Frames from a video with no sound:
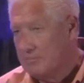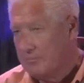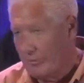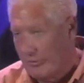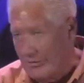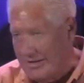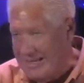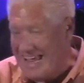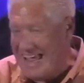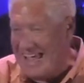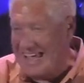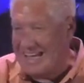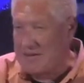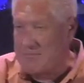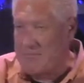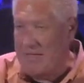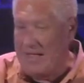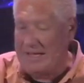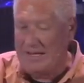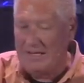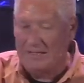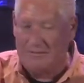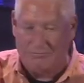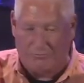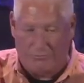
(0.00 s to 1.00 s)
pretty
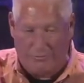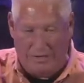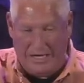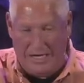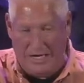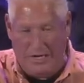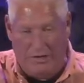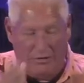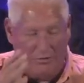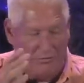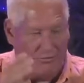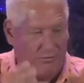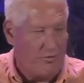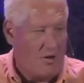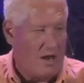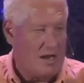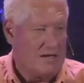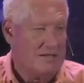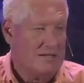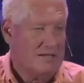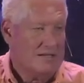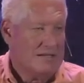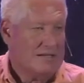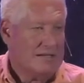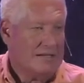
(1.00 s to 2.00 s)
animated, right here in
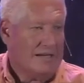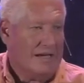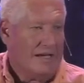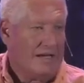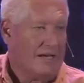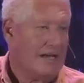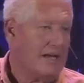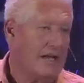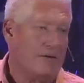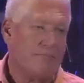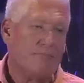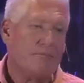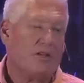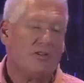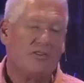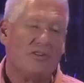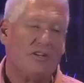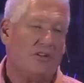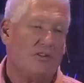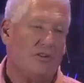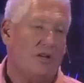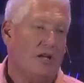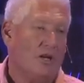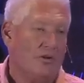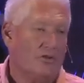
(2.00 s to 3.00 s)
front, and came this.
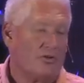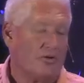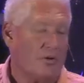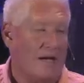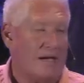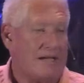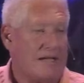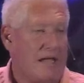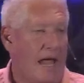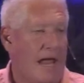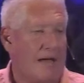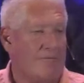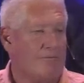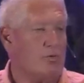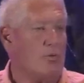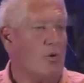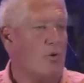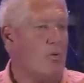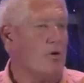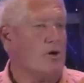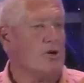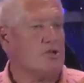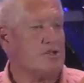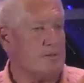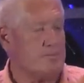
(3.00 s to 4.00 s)
He, so I came to
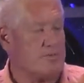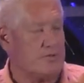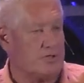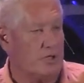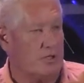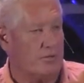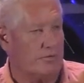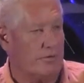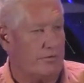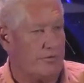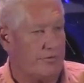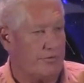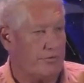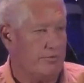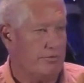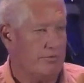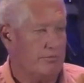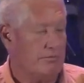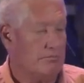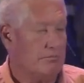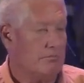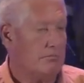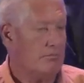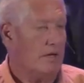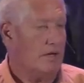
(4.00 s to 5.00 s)
a worship service.
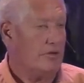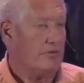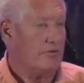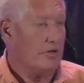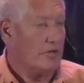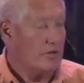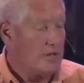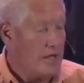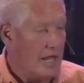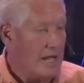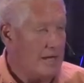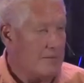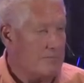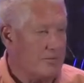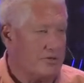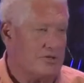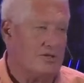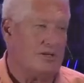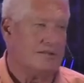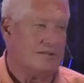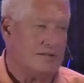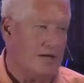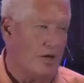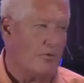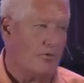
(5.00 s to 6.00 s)
I said, okay, but
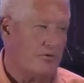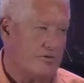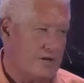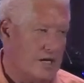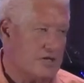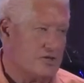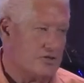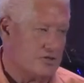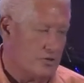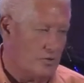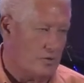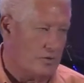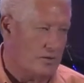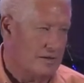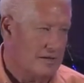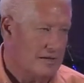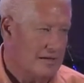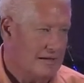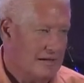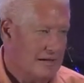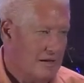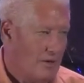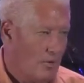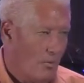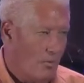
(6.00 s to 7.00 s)
you can tell there was an edge to it.
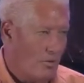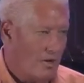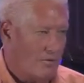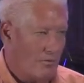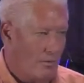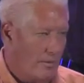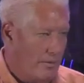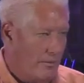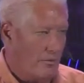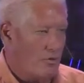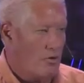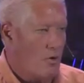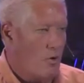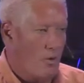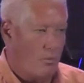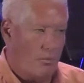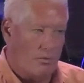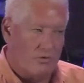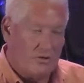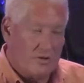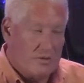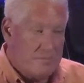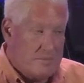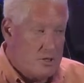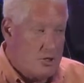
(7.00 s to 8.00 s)
Wherever we were going
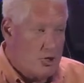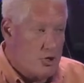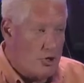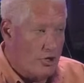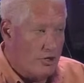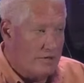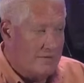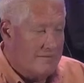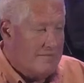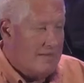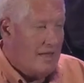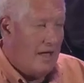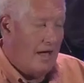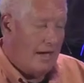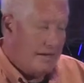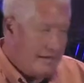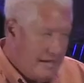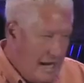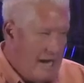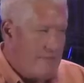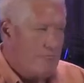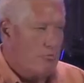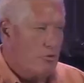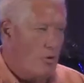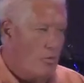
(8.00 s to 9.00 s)
wasn't going to be good. I
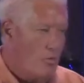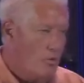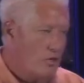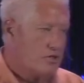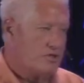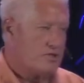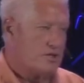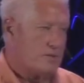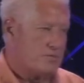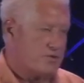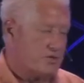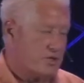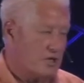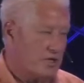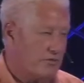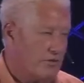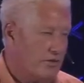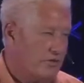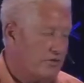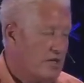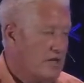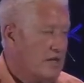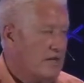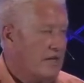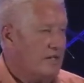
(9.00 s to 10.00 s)
came to a worship
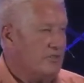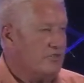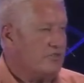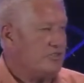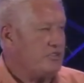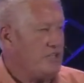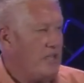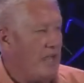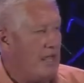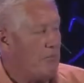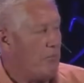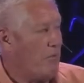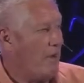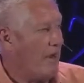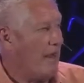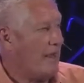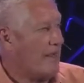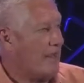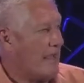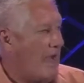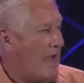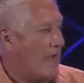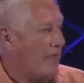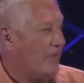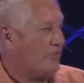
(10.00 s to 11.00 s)
service. Instead, what I
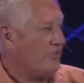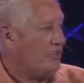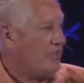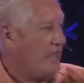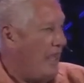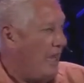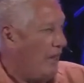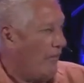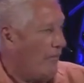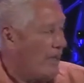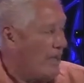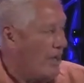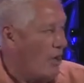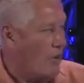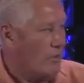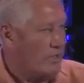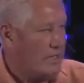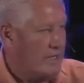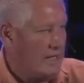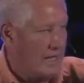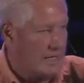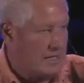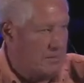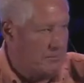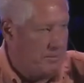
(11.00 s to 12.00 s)
got is
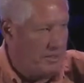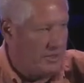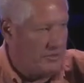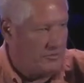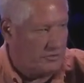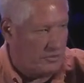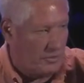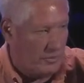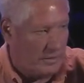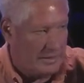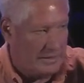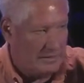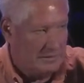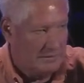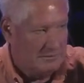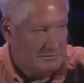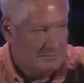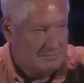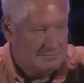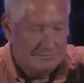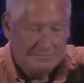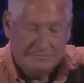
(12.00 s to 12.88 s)
karaoke on the big screen